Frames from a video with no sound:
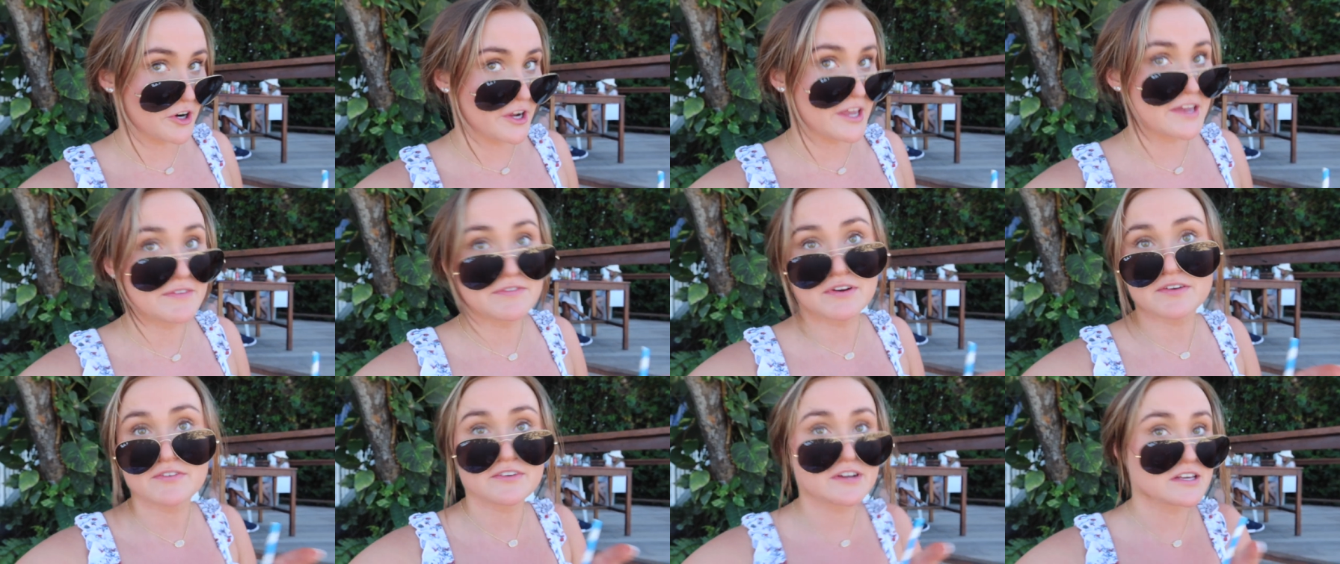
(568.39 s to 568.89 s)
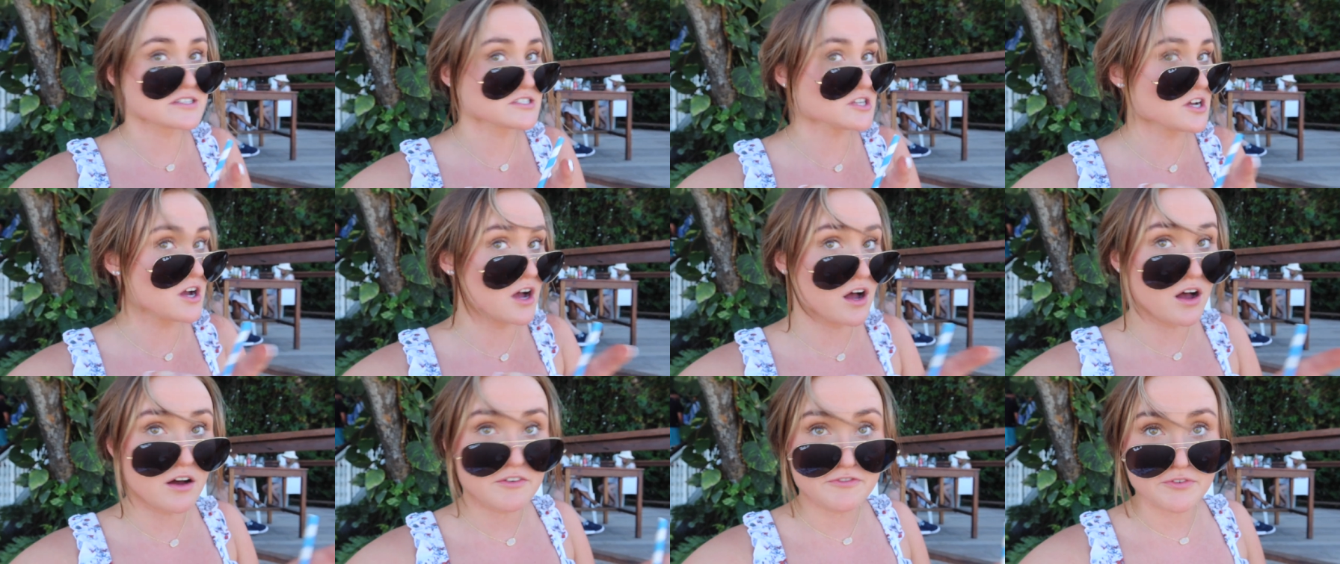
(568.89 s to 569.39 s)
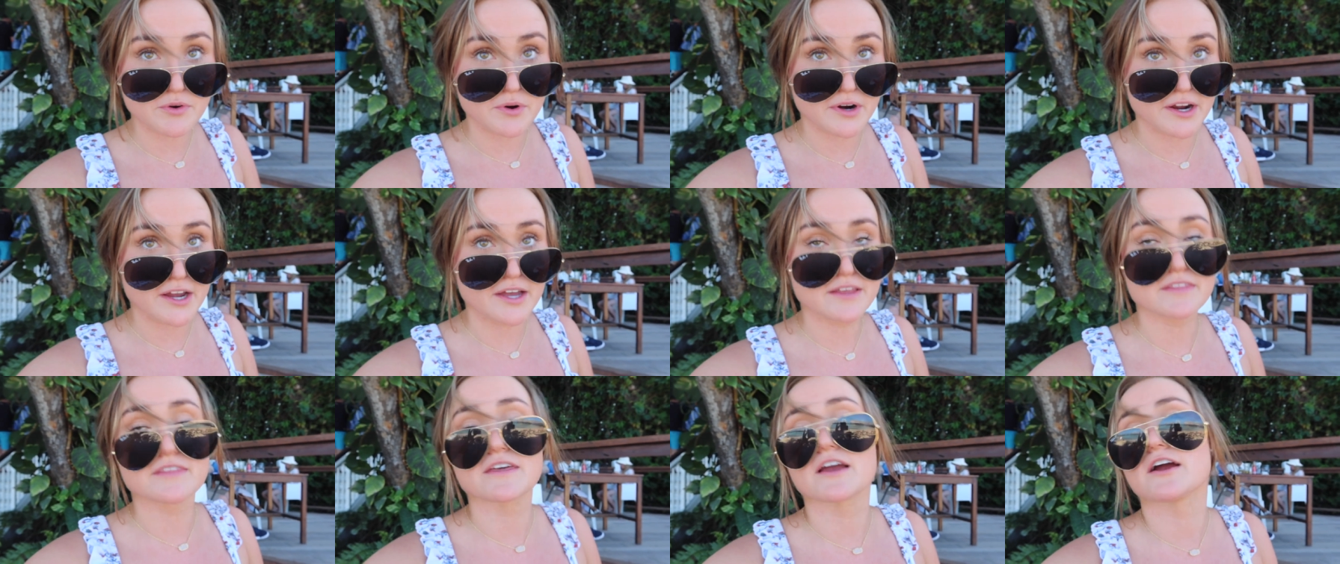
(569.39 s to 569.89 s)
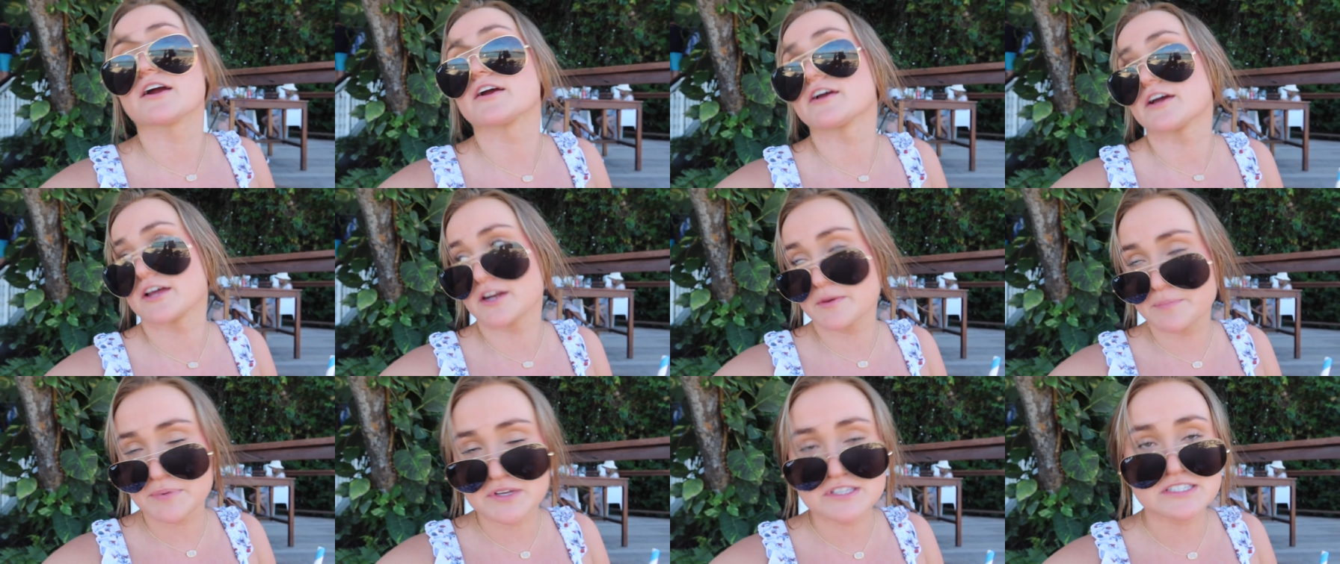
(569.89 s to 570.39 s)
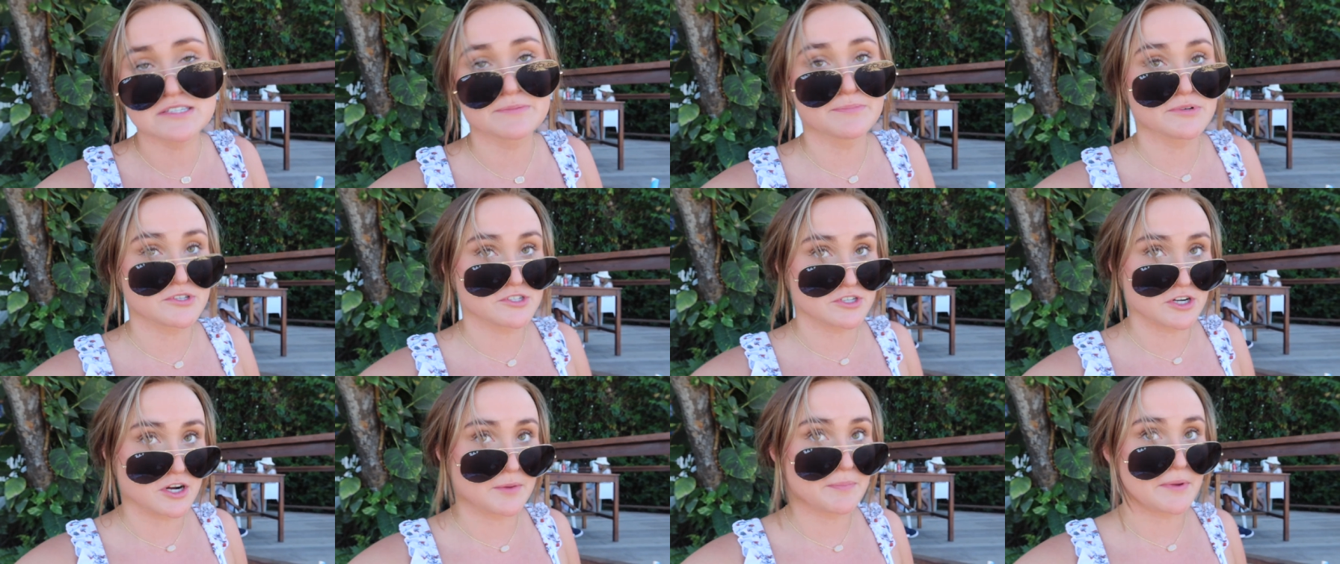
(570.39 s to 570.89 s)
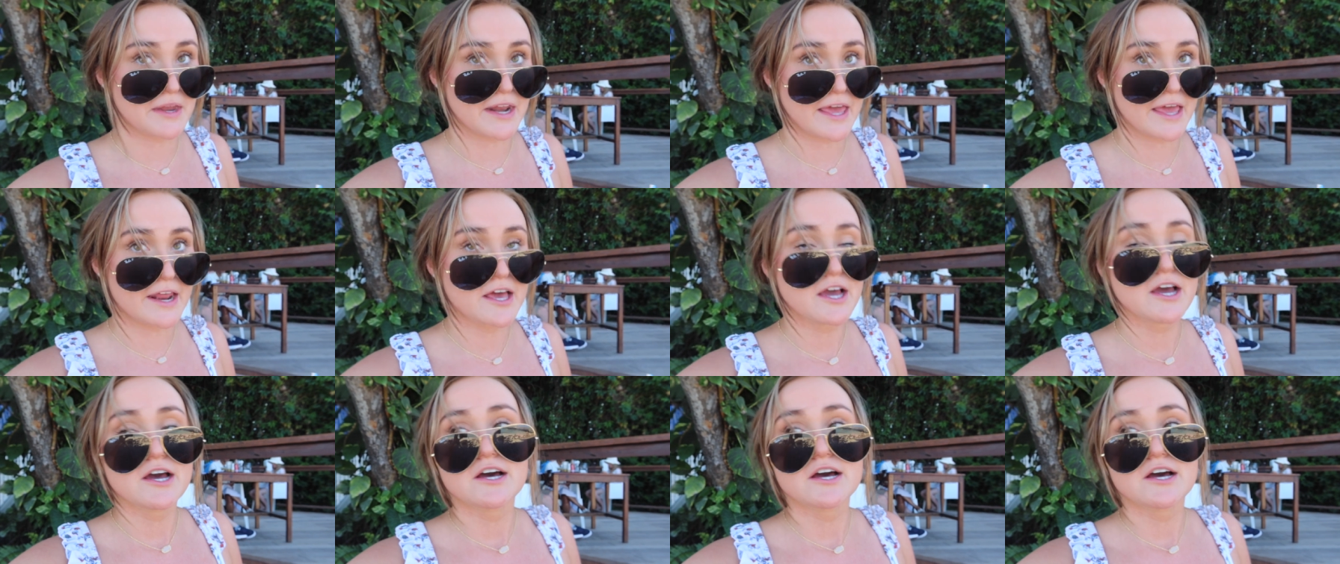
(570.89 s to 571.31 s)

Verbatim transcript: Even if it doesn't call for it, they're gonna put simple syrup in it.